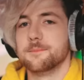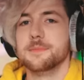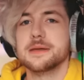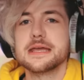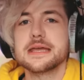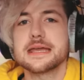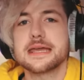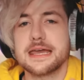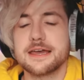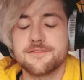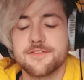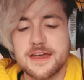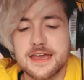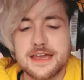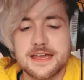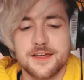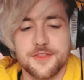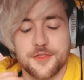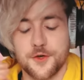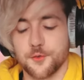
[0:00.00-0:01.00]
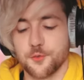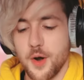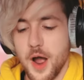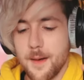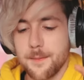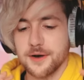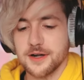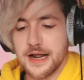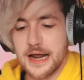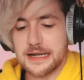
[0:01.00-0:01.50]
Me giving the
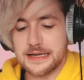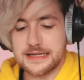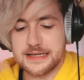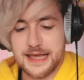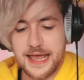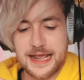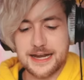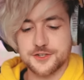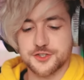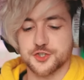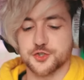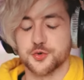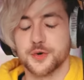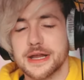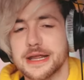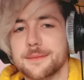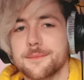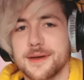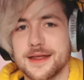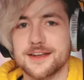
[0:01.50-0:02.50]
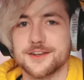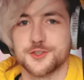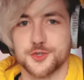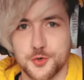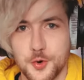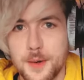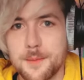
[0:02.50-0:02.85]
RobertIDK treatment to a